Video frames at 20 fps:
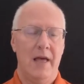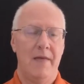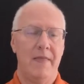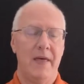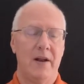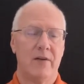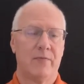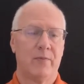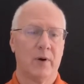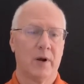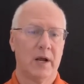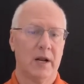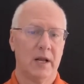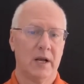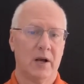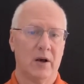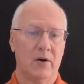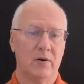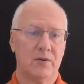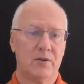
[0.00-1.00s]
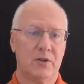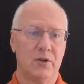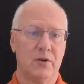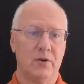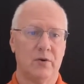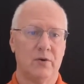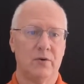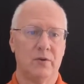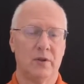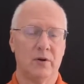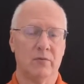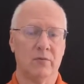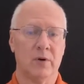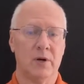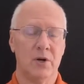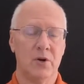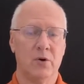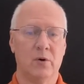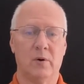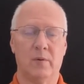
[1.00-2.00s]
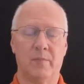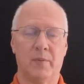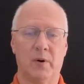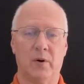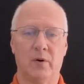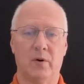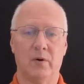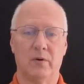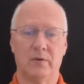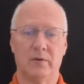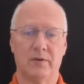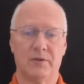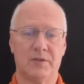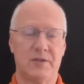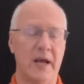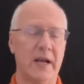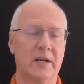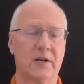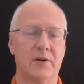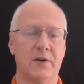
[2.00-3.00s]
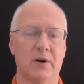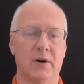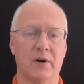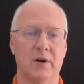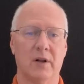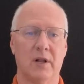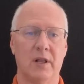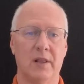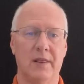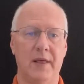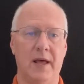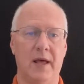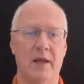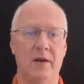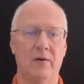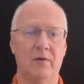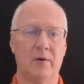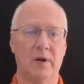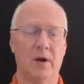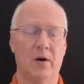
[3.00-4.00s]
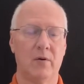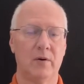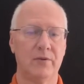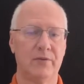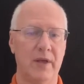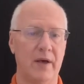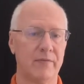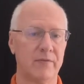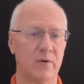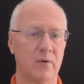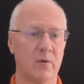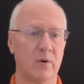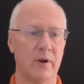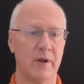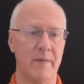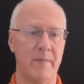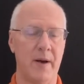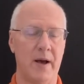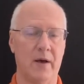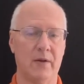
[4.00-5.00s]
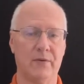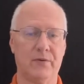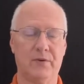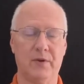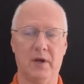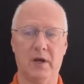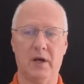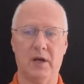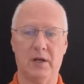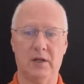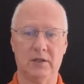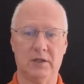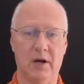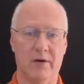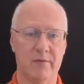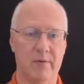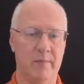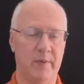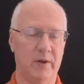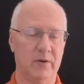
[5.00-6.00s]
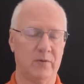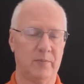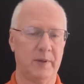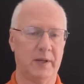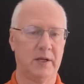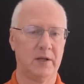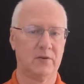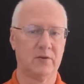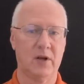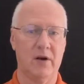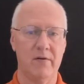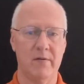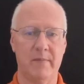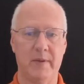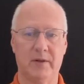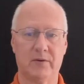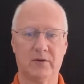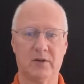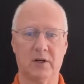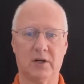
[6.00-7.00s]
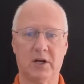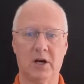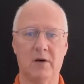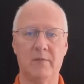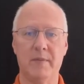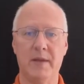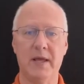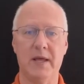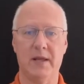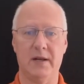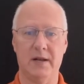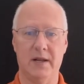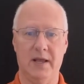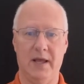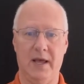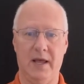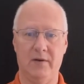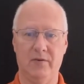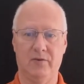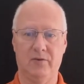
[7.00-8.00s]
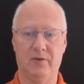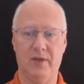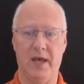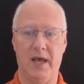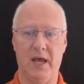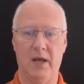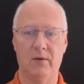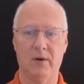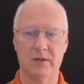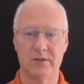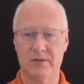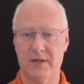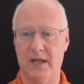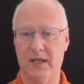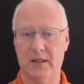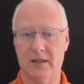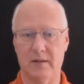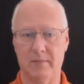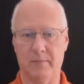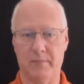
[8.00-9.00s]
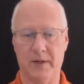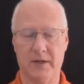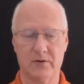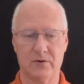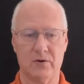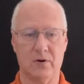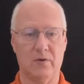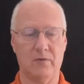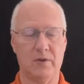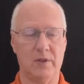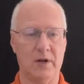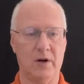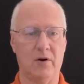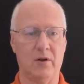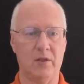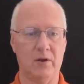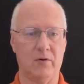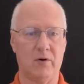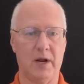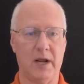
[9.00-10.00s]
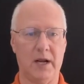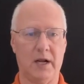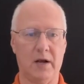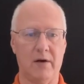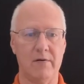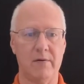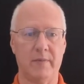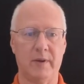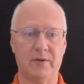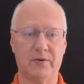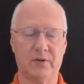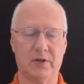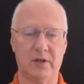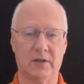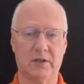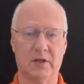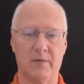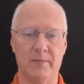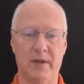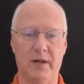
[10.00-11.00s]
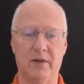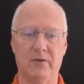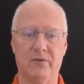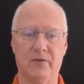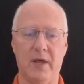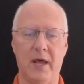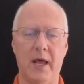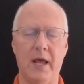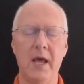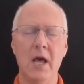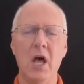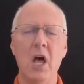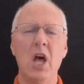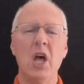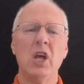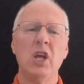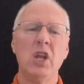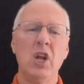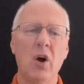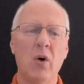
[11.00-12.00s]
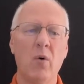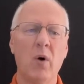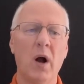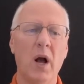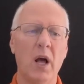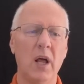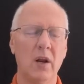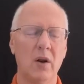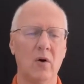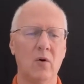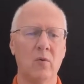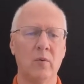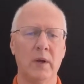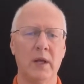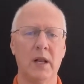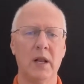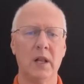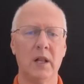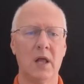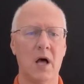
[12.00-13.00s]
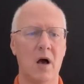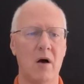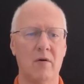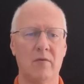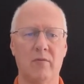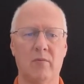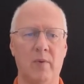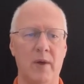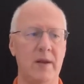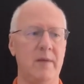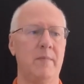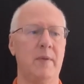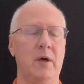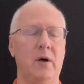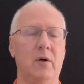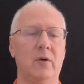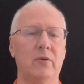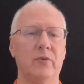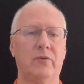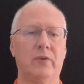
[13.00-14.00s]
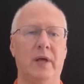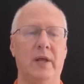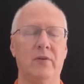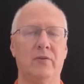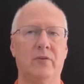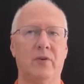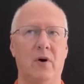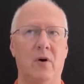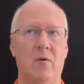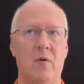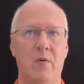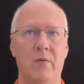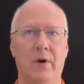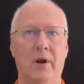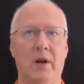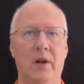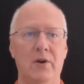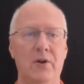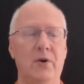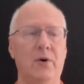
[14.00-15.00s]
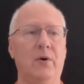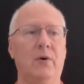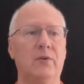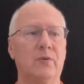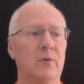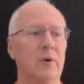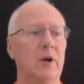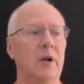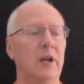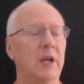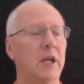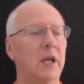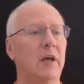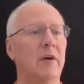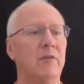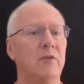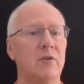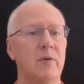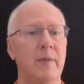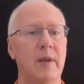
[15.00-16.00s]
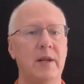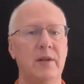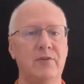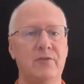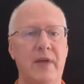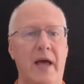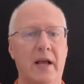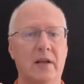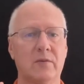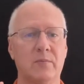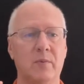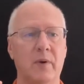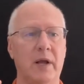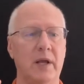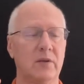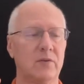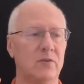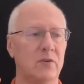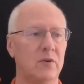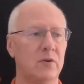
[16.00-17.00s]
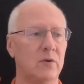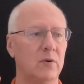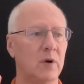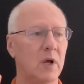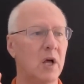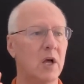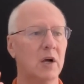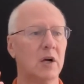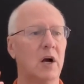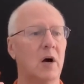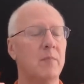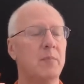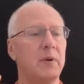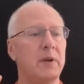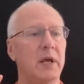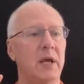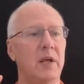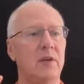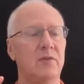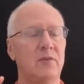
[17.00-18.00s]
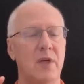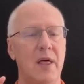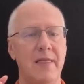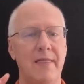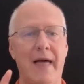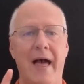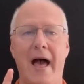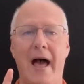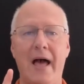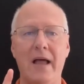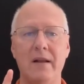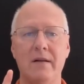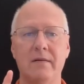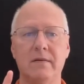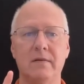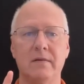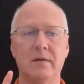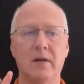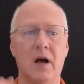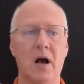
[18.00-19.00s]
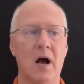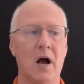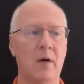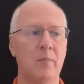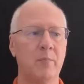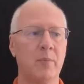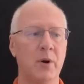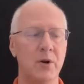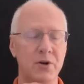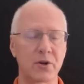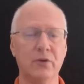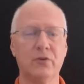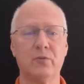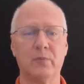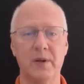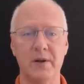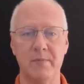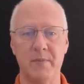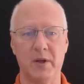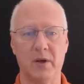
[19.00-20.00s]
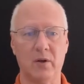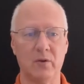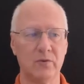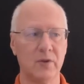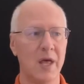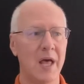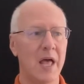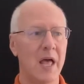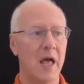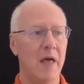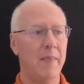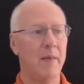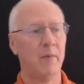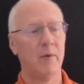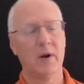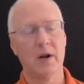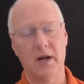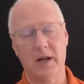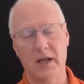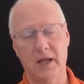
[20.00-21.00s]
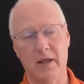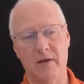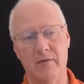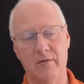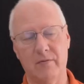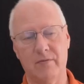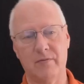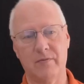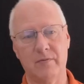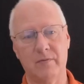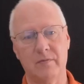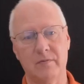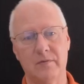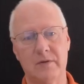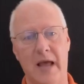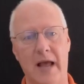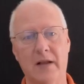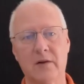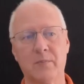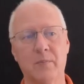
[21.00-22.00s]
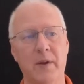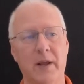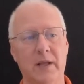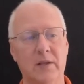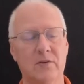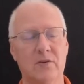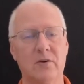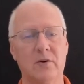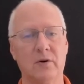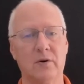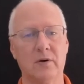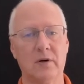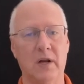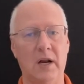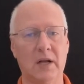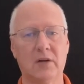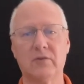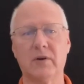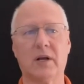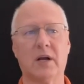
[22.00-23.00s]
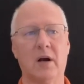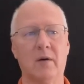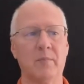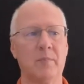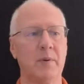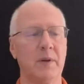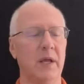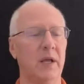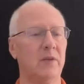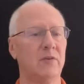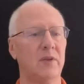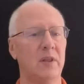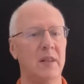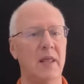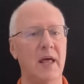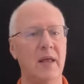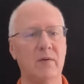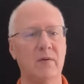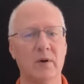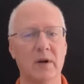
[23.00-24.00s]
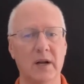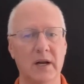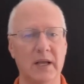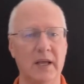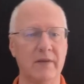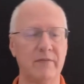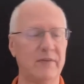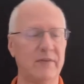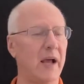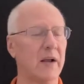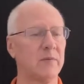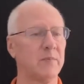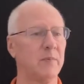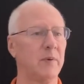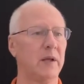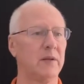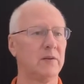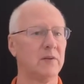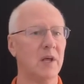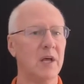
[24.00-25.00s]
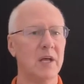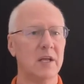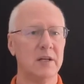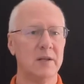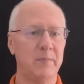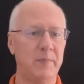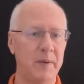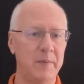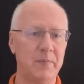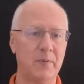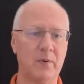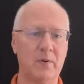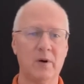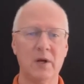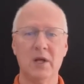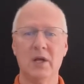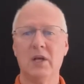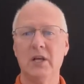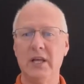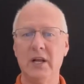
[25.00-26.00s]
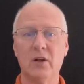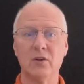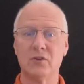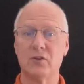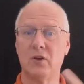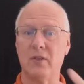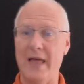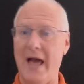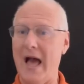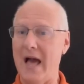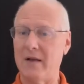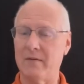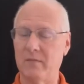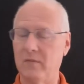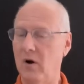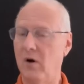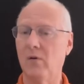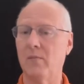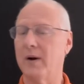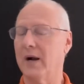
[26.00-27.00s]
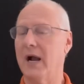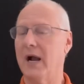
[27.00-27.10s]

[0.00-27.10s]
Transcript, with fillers: And then if we're going to go to the renewable sector, then we always have to worry about uh, governments because governments could come in and say, well, let's take the picture over there on the right. Governments could come in and say, you know what? We love windmills. And so what we're going to do is we're going to give tremendous tax breaks to companies that uh, produce windmills. And then we're going to give tax breaks to electric companies and then we're going to give tax breaks to people you know so that oh